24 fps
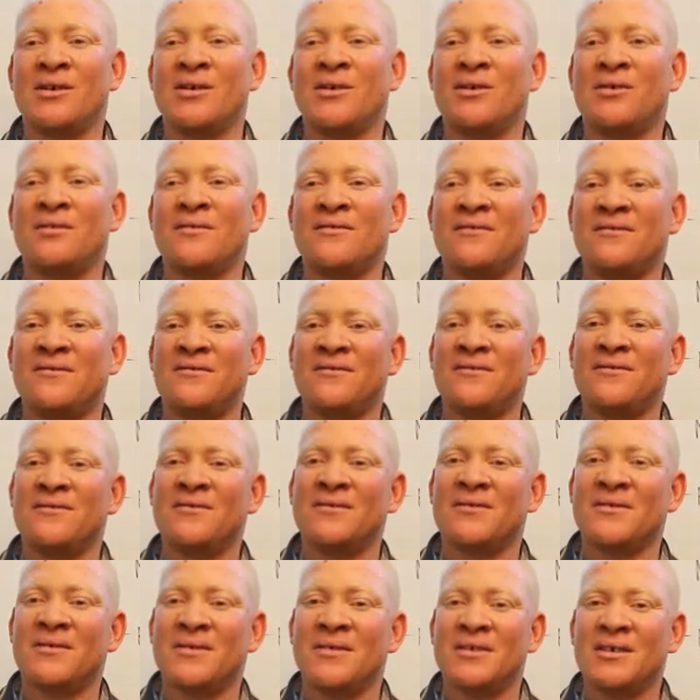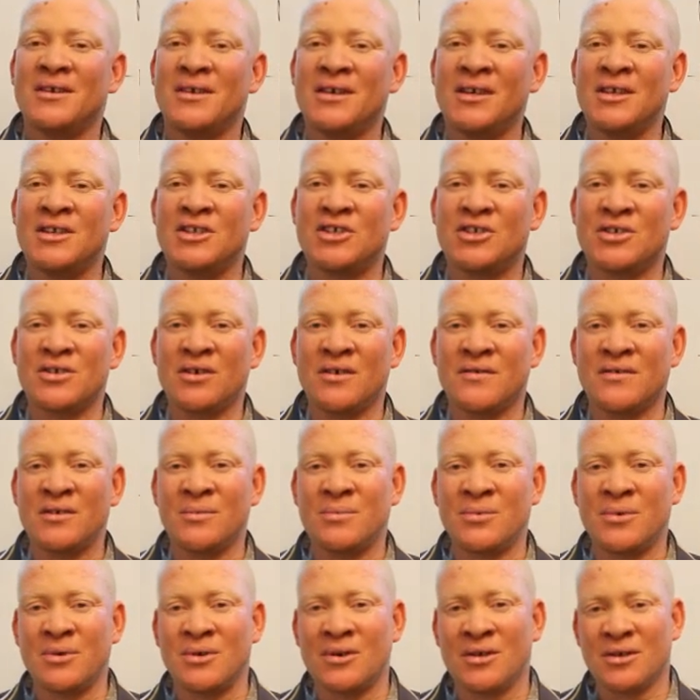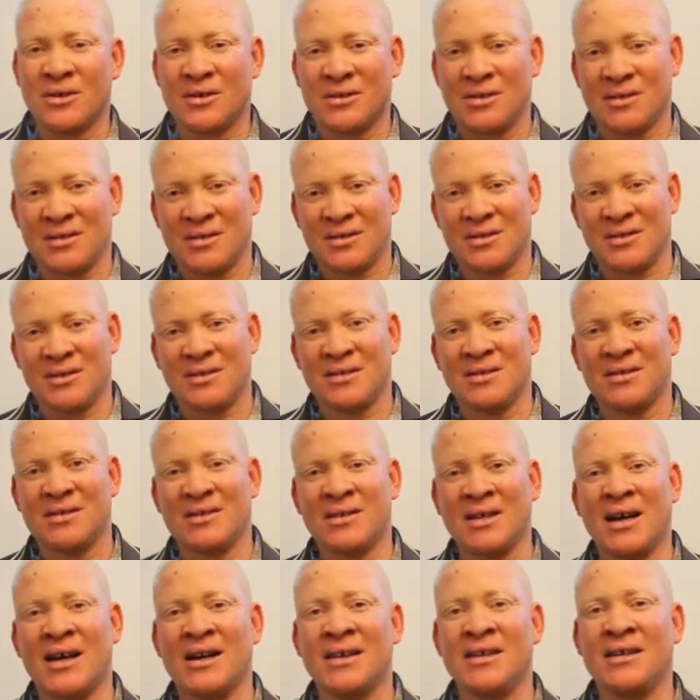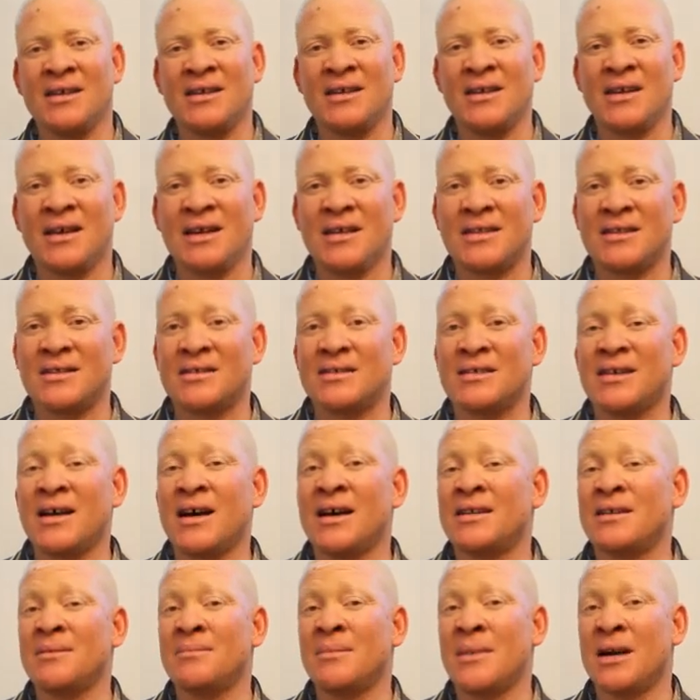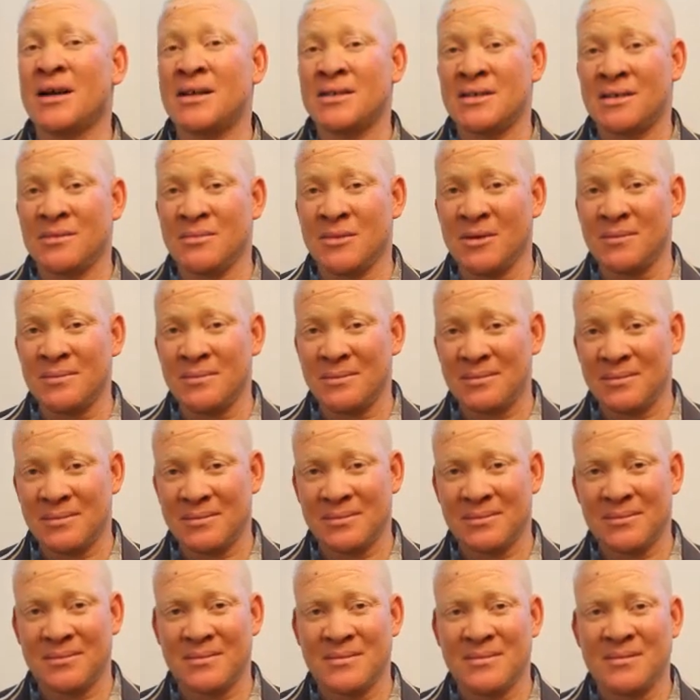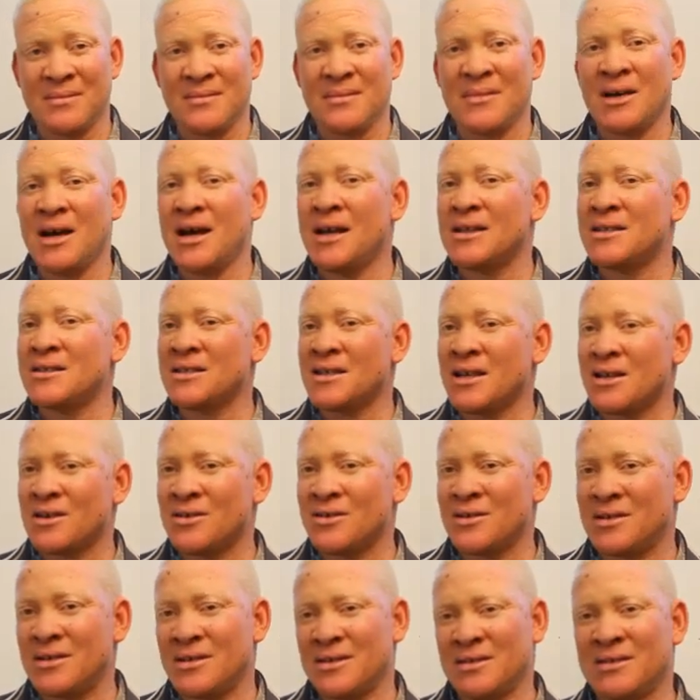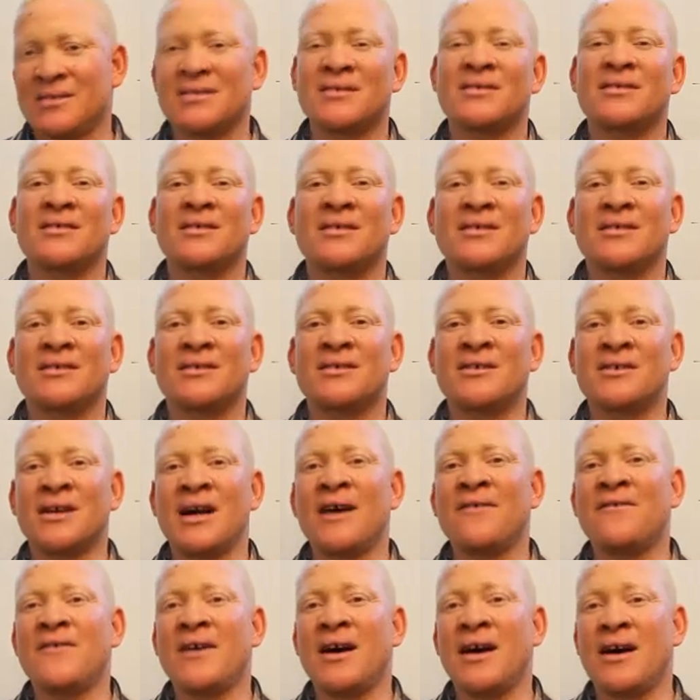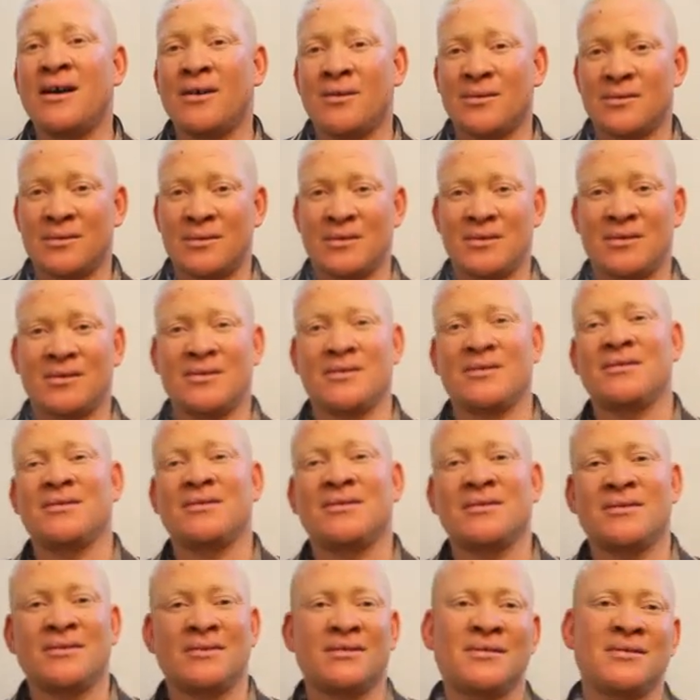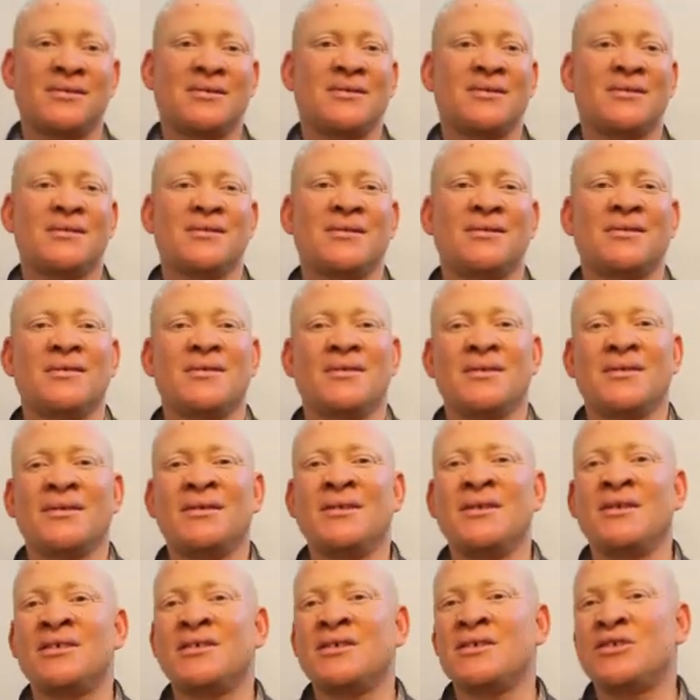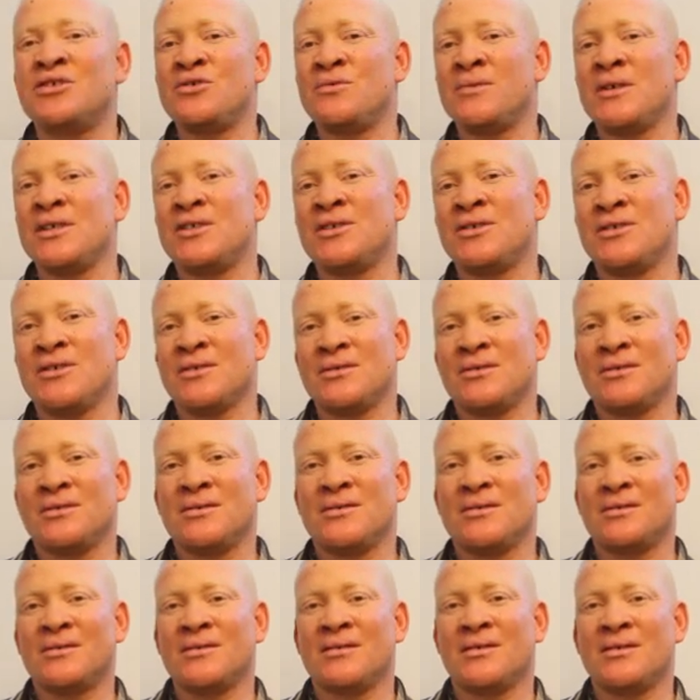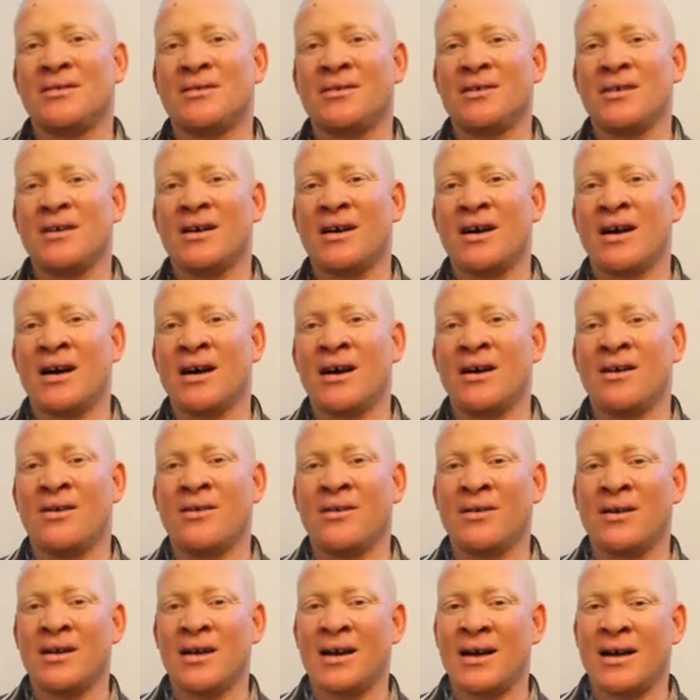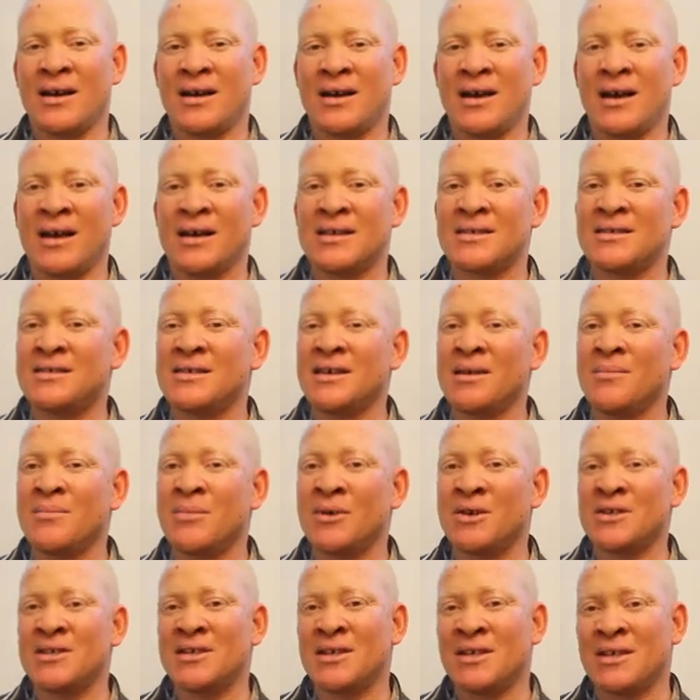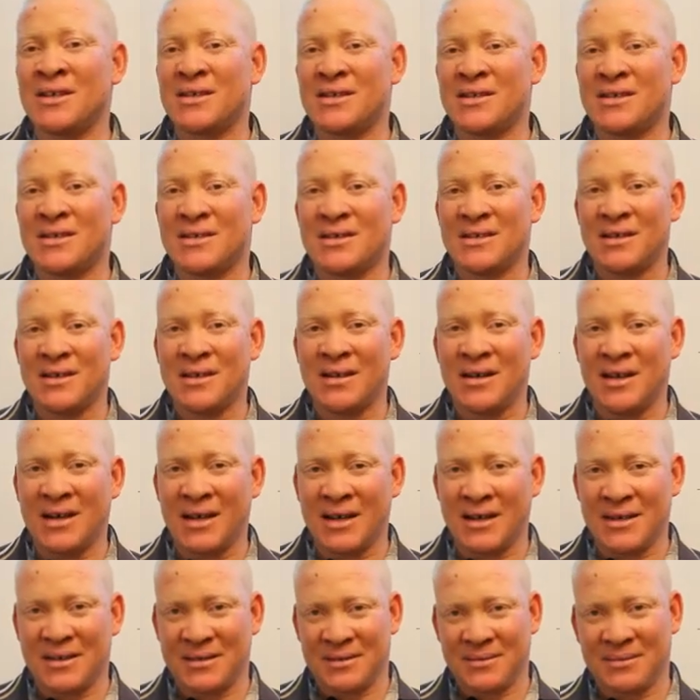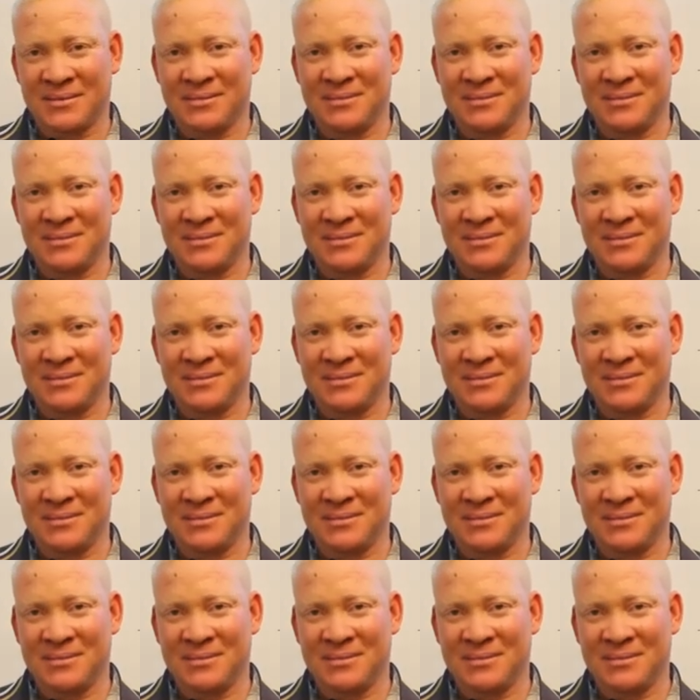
of each of the products can he get at the maximum? And secondly, graph out the situation as a budget line.